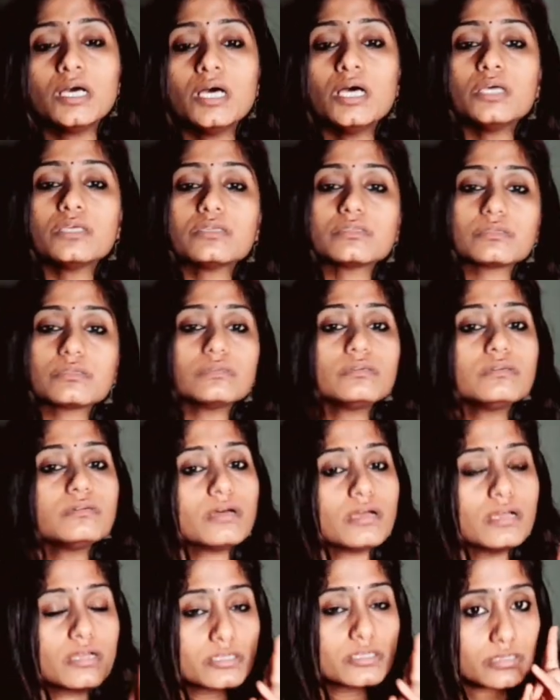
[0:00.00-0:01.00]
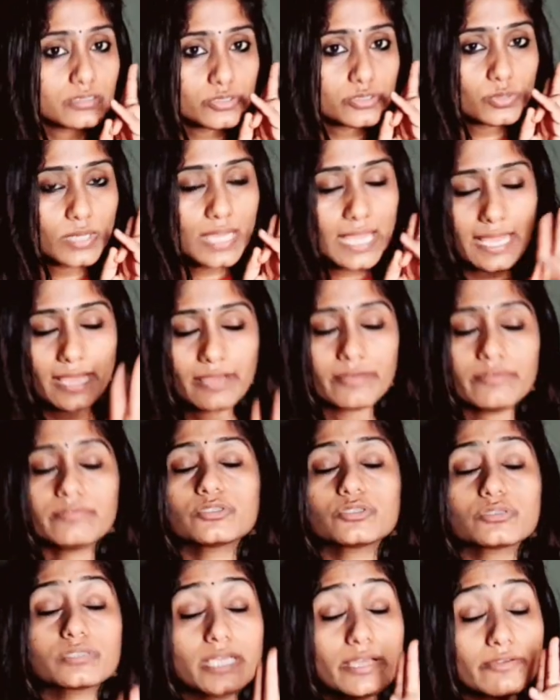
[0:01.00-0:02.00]
So
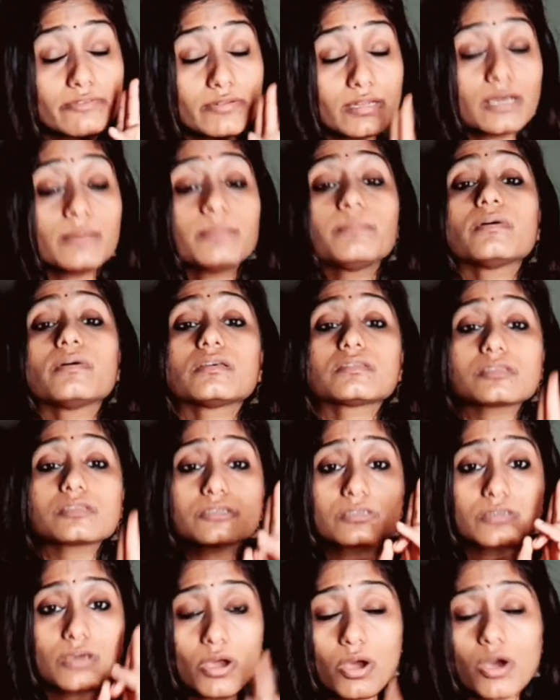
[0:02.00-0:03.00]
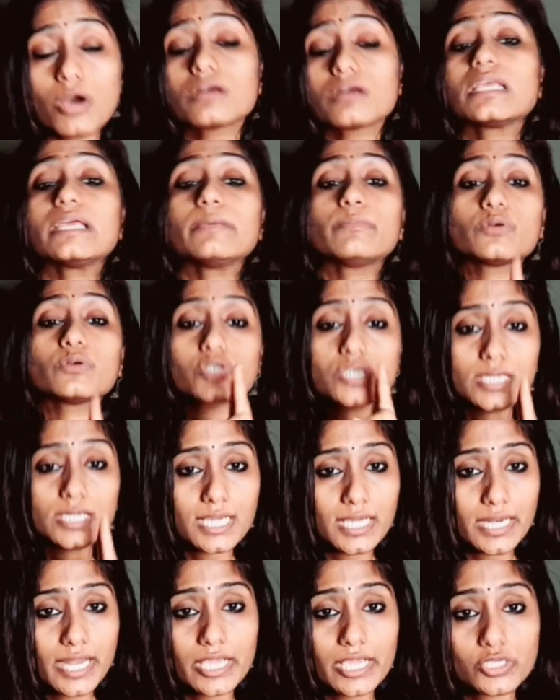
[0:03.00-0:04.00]
to develop a strong emotional
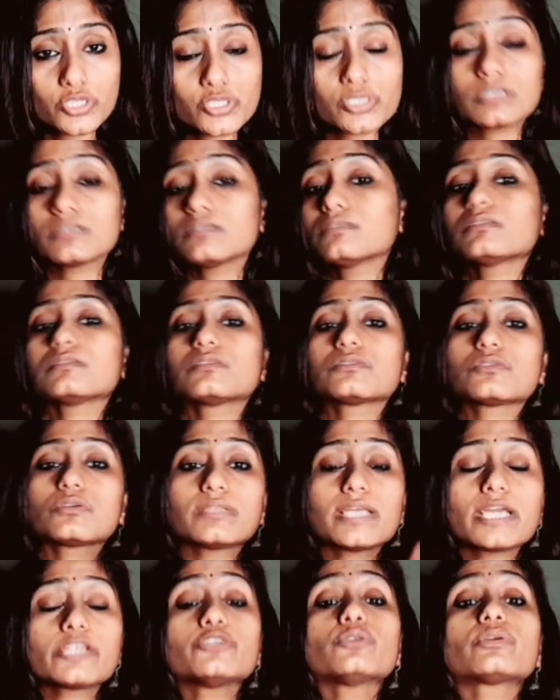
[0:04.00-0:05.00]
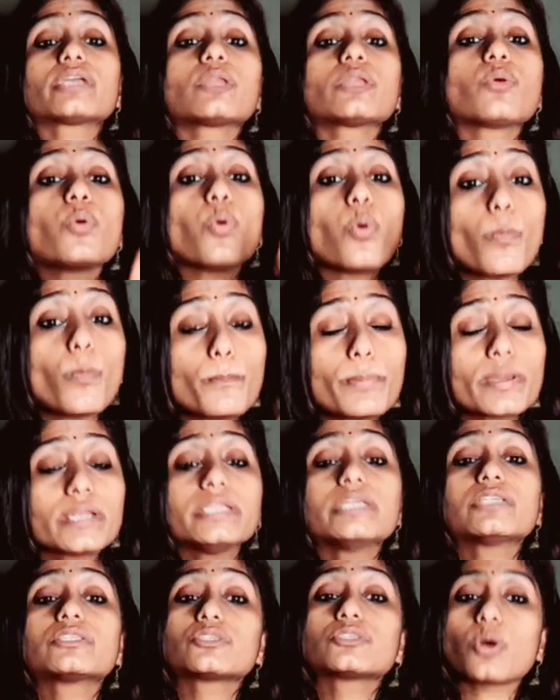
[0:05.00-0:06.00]
connection, so that you can
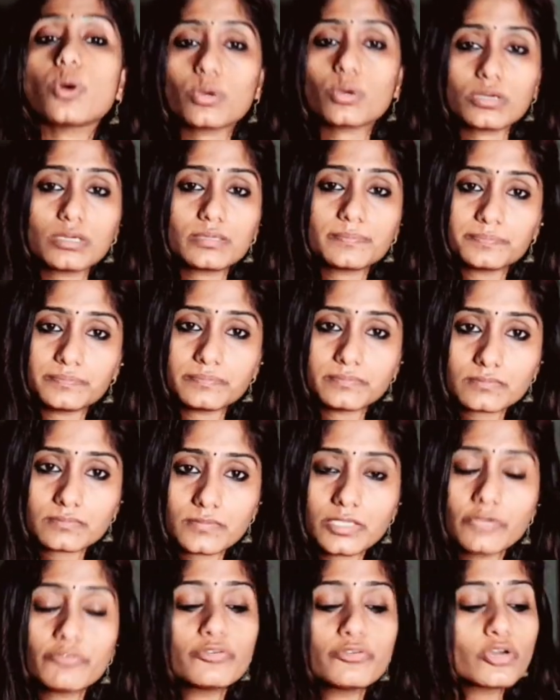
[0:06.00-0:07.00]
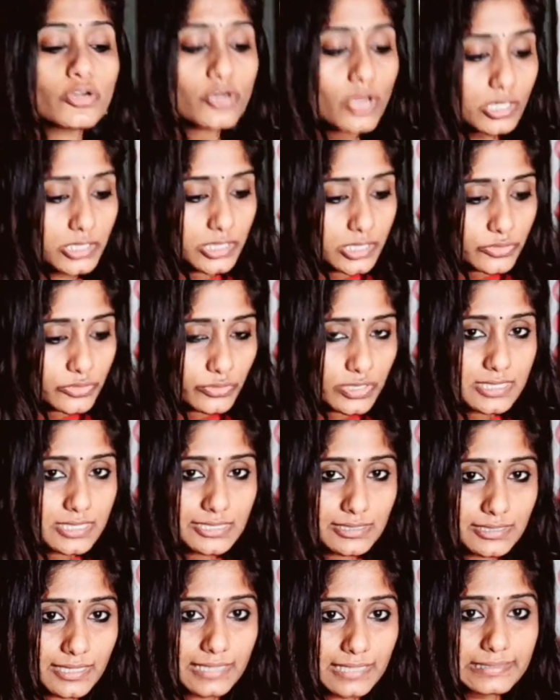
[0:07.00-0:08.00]
openly talk. If you're not
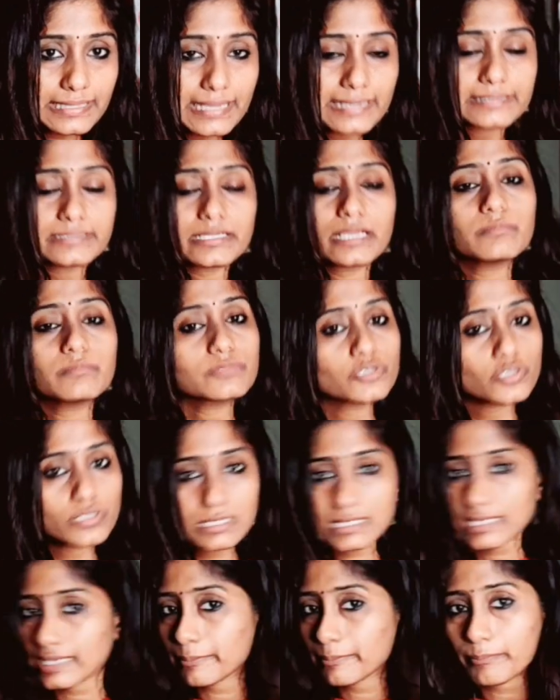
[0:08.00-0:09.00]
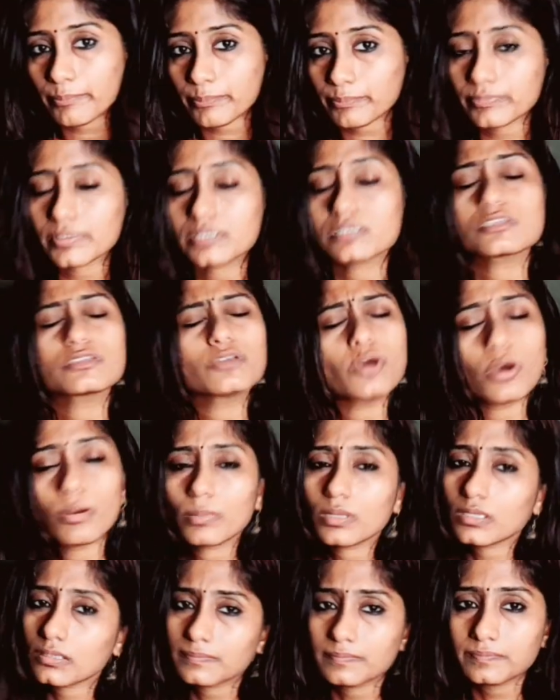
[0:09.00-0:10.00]
interested at that time, just skip. It's
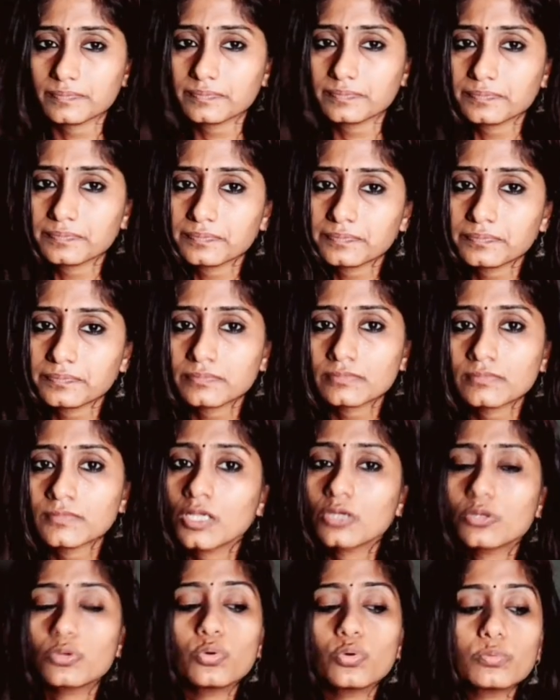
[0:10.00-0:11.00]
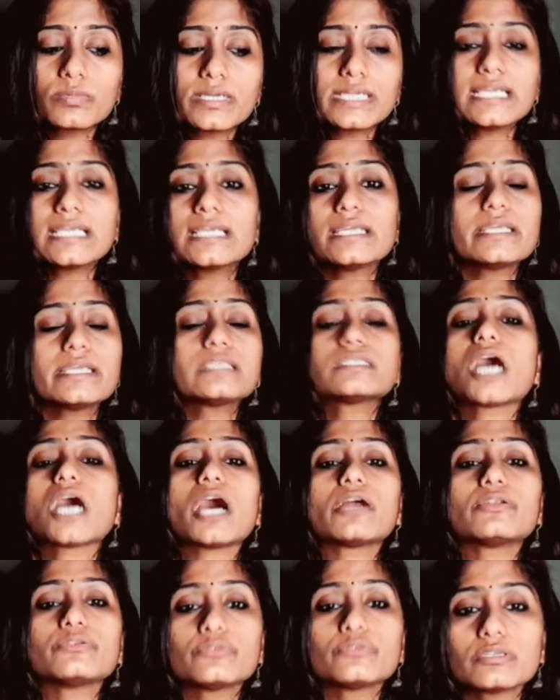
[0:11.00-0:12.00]
normal. Nobody is
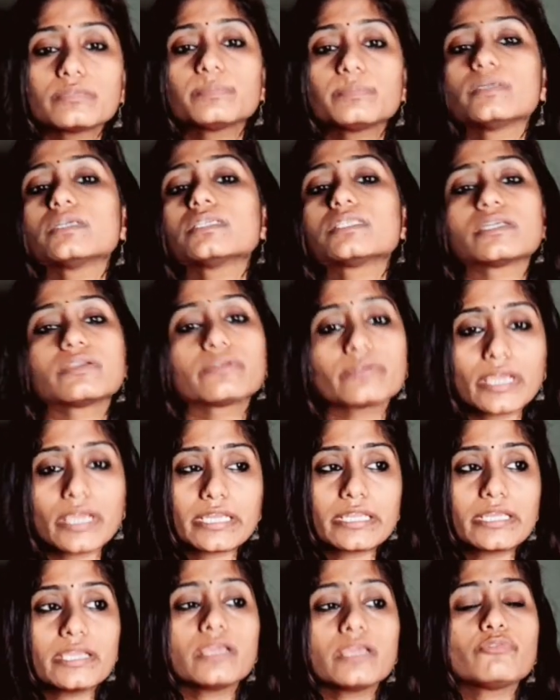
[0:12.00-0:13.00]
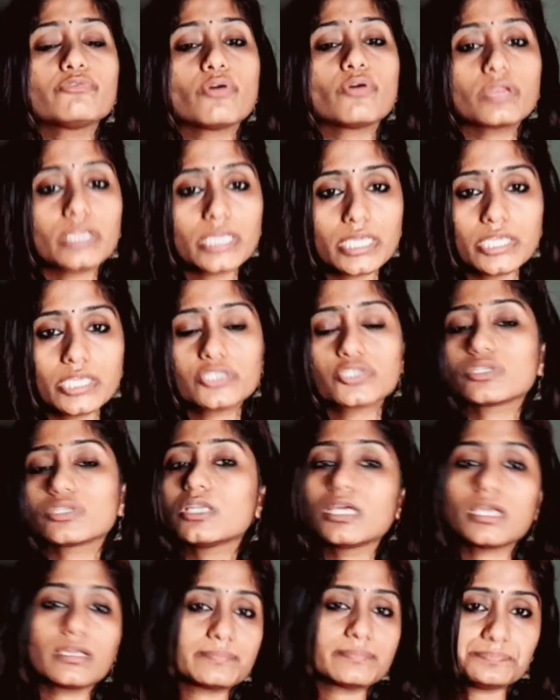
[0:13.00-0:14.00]
100% ready for each
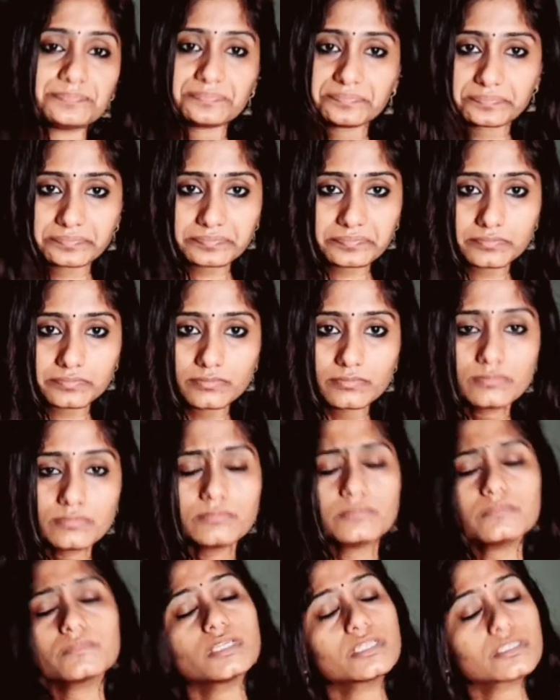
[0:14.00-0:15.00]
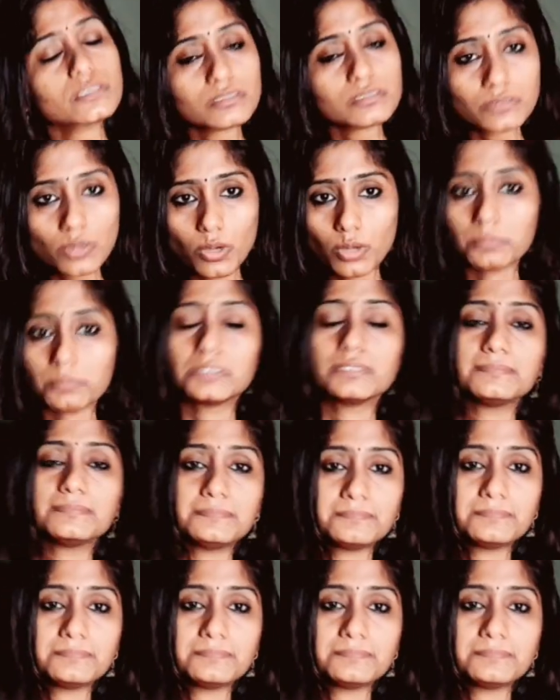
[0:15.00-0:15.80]
day. It's normal.